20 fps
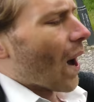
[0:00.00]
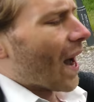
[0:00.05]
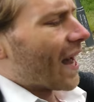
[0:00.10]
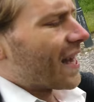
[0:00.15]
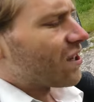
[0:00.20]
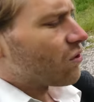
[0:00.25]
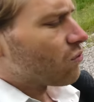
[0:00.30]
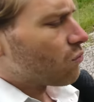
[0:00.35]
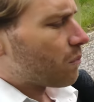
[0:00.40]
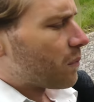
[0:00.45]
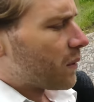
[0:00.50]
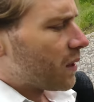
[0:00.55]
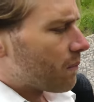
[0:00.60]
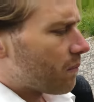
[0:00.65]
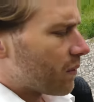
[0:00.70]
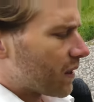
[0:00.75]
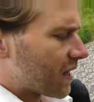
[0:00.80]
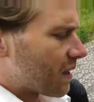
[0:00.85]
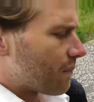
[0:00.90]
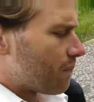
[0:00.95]
Why do
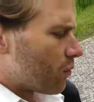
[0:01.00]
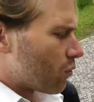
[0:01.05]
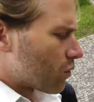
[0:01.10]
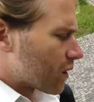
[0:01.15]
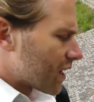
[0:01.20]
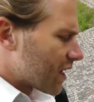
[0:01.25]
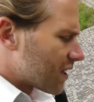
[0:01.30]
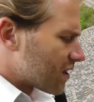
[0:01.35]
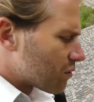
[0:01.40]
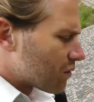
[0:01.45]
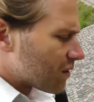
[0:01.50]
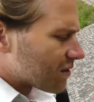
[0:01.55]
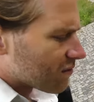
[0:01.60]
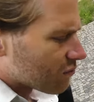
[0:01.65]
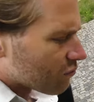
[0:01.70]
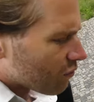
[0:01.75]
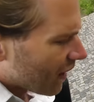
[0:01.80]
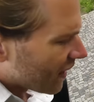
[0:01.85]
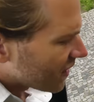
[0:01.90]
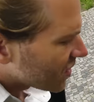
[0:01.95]
people keep looking into this
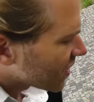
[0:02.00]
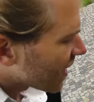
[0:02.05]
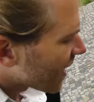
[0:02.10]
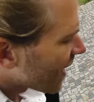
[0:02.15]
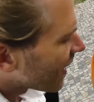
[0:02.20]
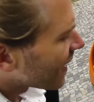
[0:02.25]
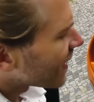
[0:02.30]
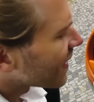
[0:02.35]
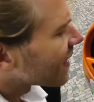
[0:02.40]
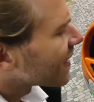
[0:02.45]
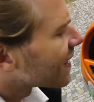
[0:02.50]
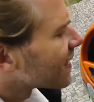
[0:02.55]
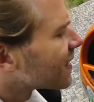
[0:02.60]
trash can?